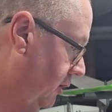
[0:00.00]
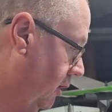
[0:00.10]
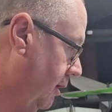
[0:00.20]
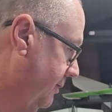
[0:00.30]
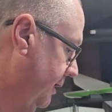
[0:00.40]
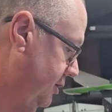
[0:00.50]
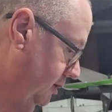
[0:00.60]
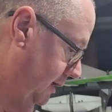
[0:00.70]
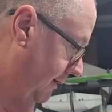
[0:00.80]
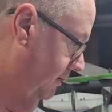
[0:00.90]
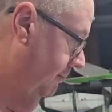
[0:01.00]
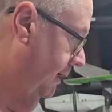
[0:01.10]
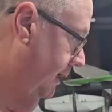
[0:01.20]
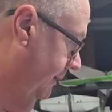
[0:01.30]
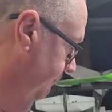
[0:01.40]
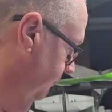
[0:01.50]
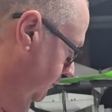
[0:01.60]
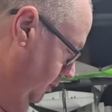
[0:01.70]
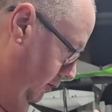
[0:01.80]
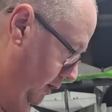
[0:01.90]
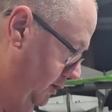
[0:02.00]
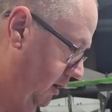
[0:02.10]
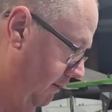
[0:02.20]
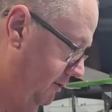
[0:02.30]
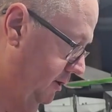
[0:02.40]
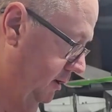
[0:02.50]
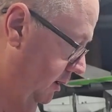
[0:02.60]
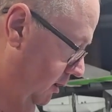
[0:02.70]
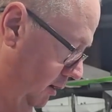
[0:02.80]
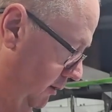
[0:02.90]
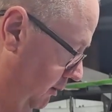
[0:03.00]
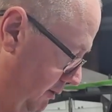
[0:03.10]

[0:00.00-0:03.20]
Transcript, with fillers: There are things you'll have to buy. You'll need all your